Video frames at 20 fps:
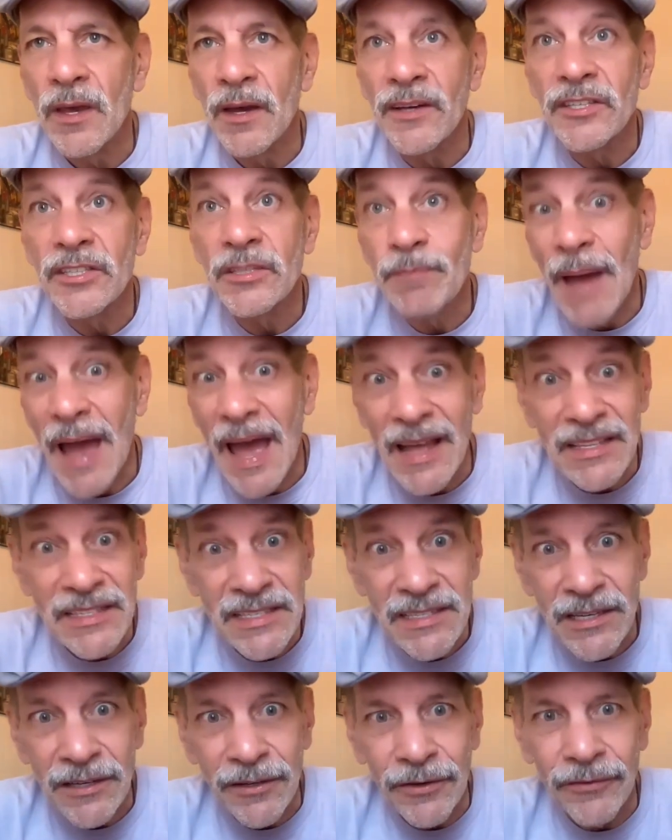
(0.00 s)

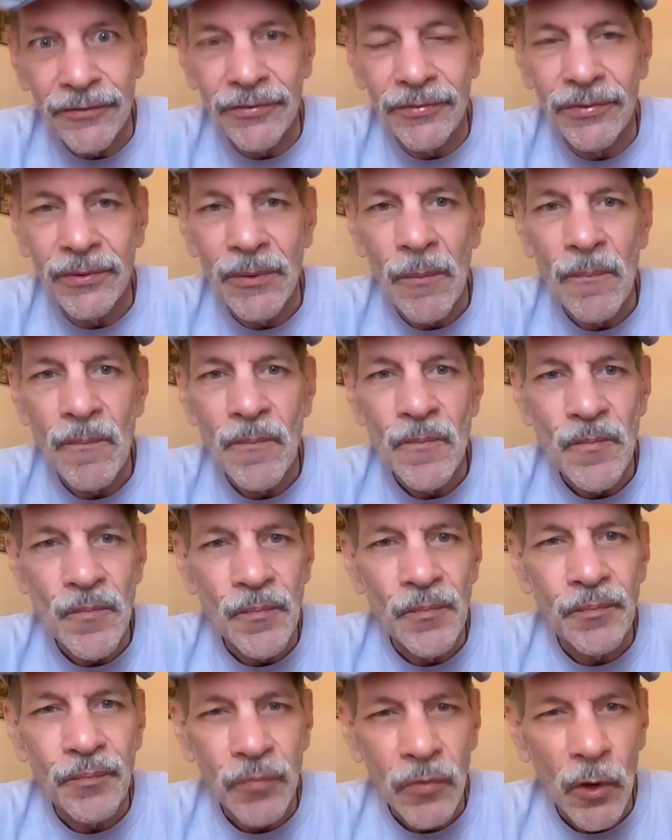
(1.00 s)
expansive?
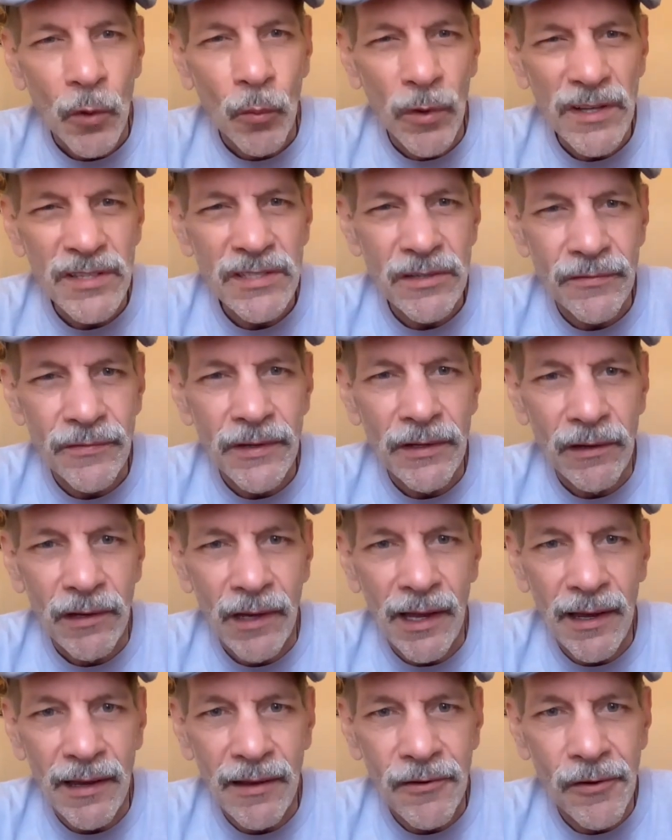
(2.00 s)
What does it feel
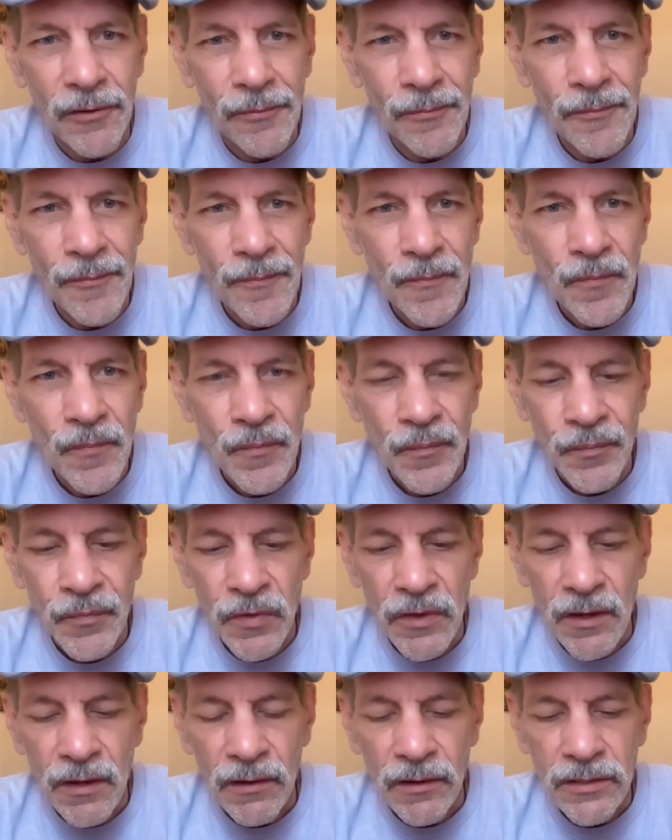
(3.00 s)
like?
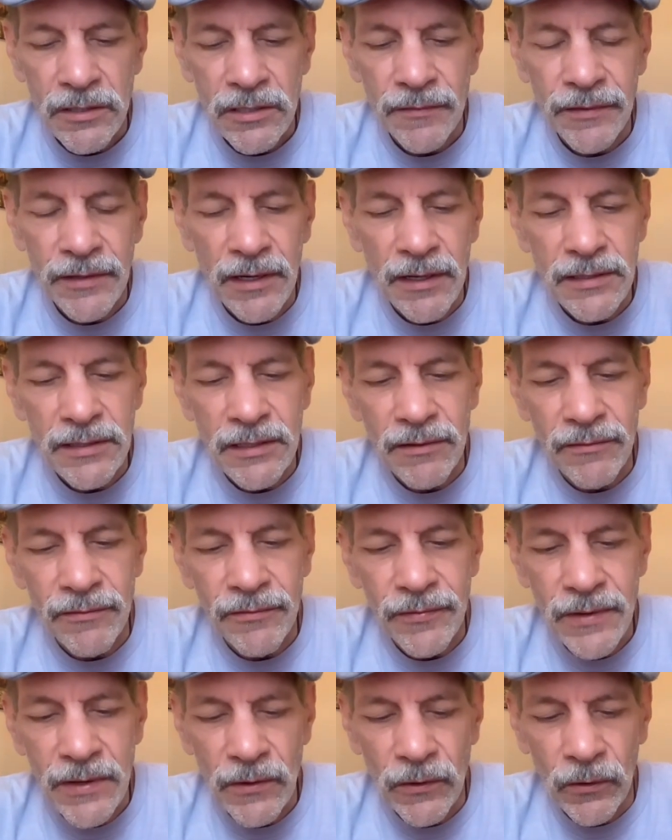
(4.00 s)
Because if it doesn't
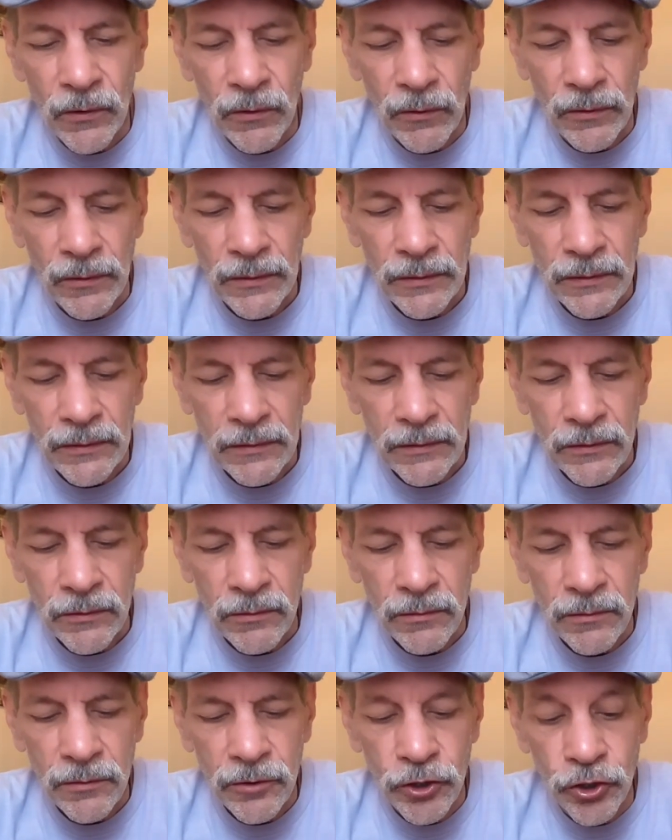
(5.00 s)
feel
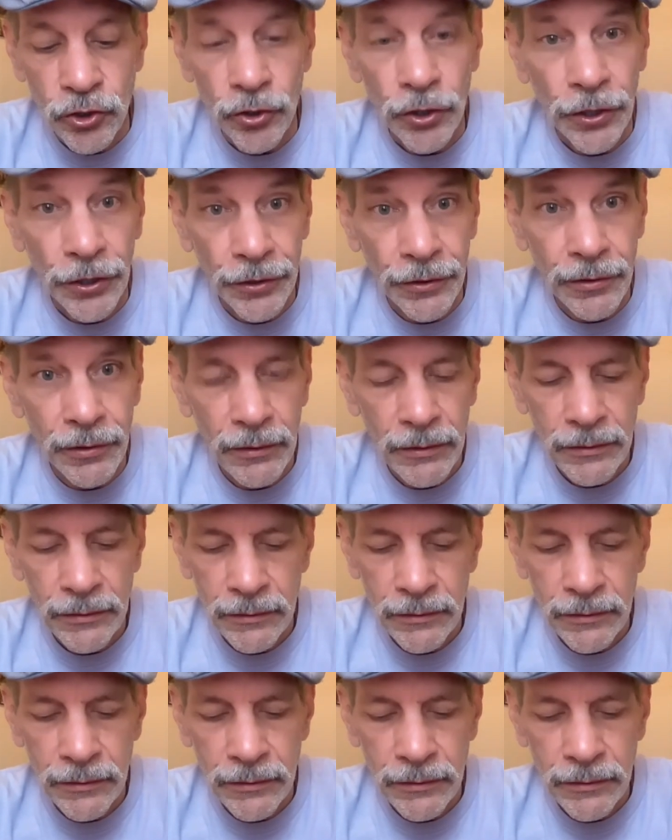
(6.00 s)
good,